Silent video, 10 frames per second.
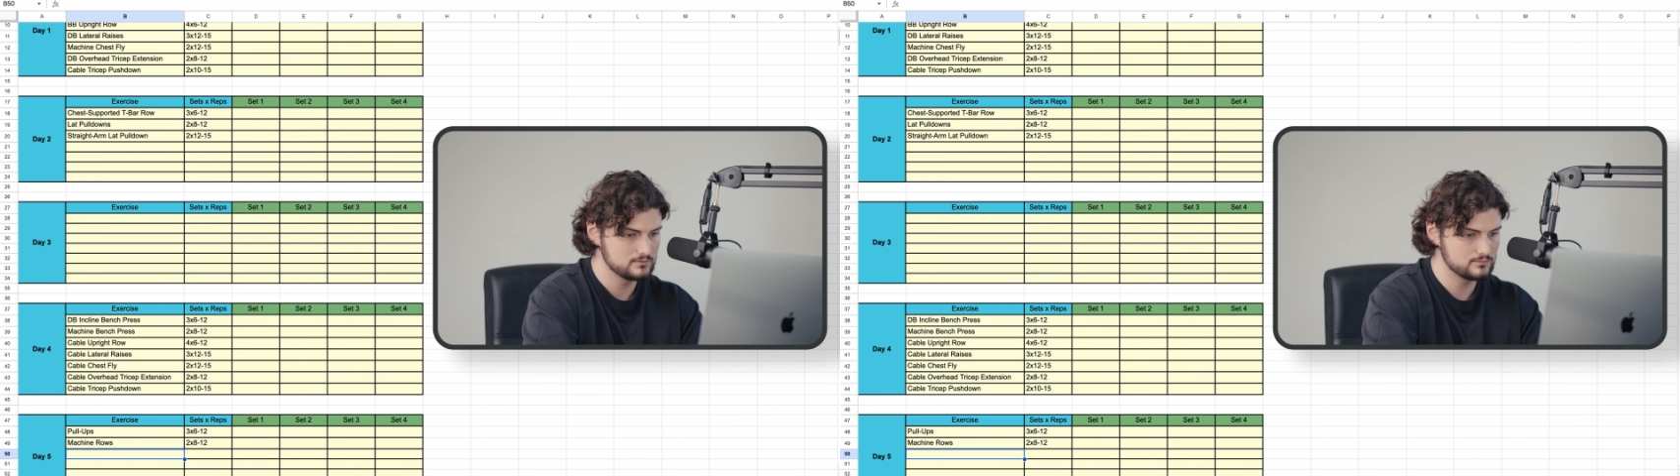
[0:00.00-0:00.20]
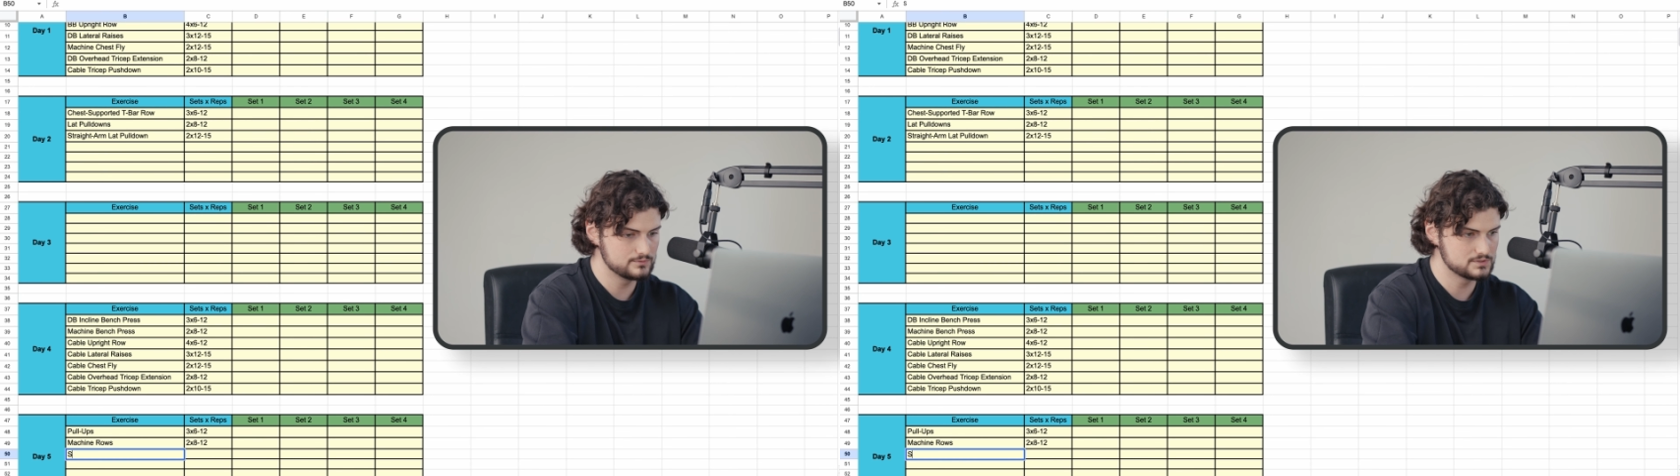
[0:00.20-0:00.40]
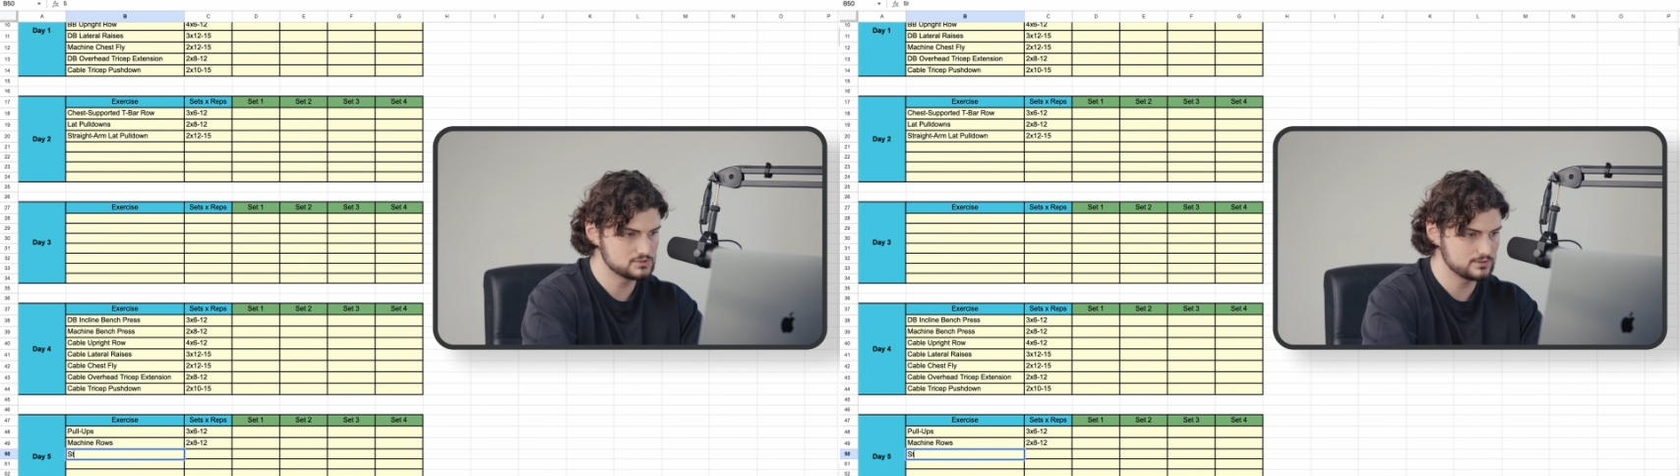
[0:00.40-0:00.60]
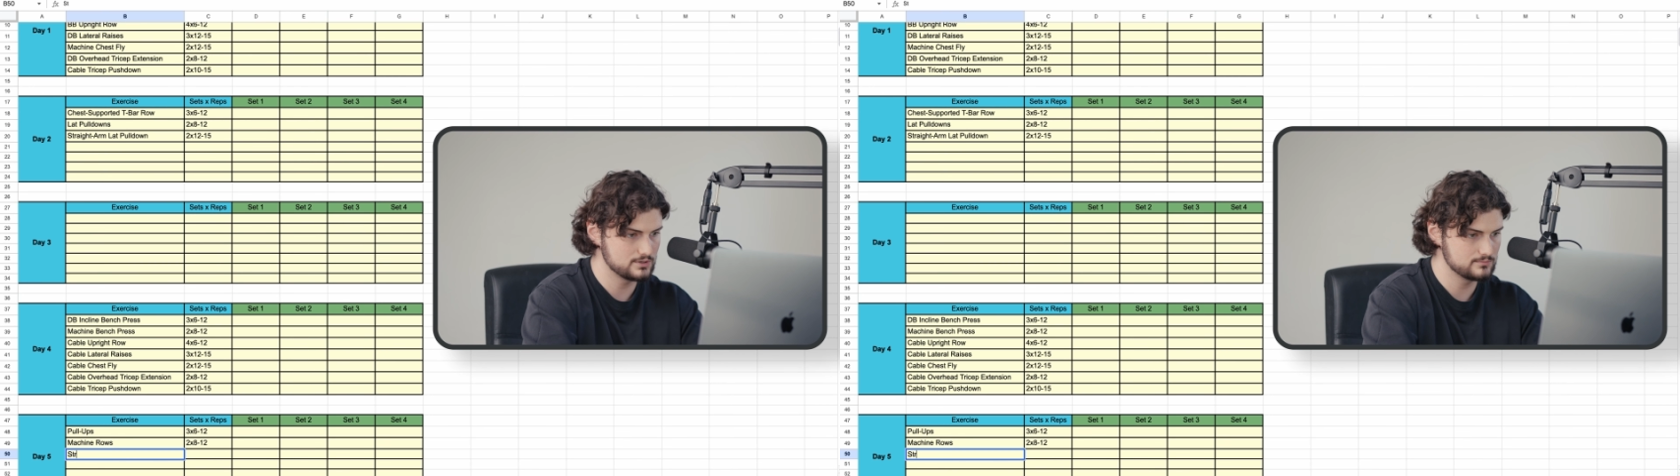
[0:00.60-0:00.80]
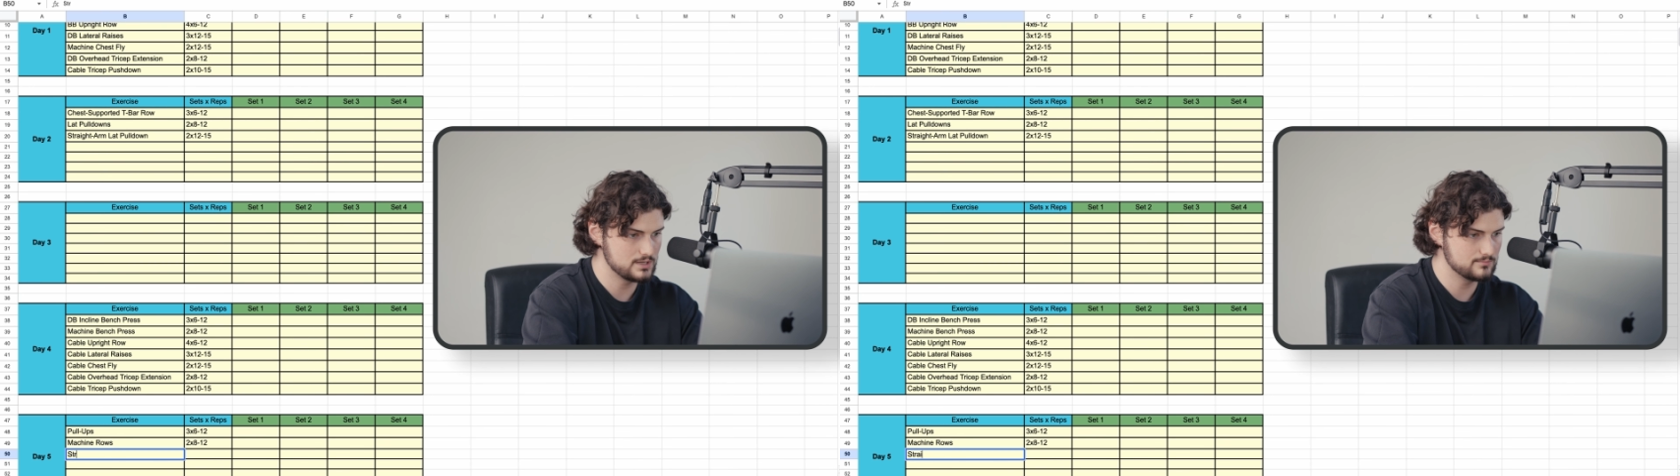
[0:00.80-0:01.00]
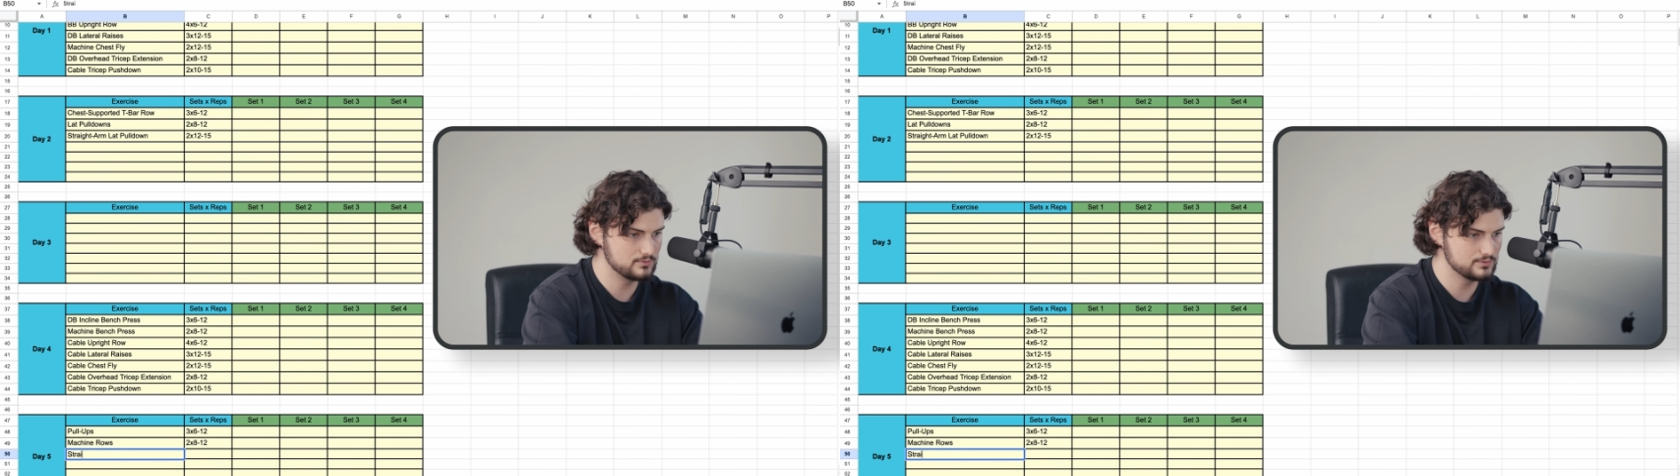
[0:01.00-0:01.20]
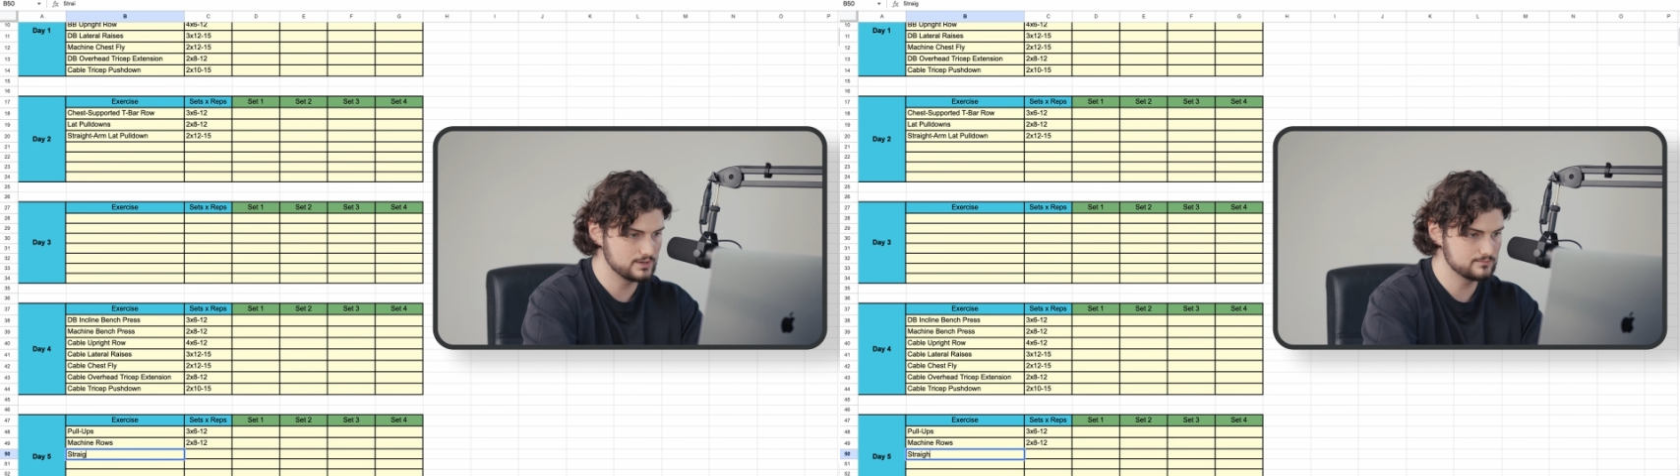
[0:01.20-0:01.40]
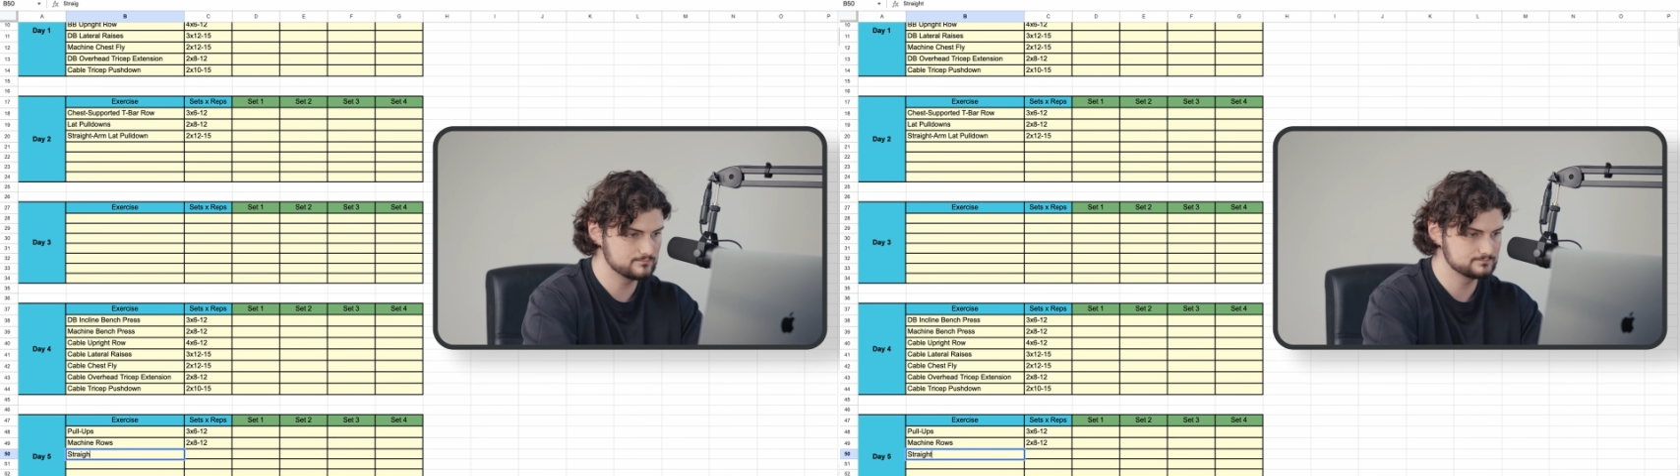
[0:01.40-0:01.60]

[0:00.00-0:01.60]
with the straight arm lat pull down.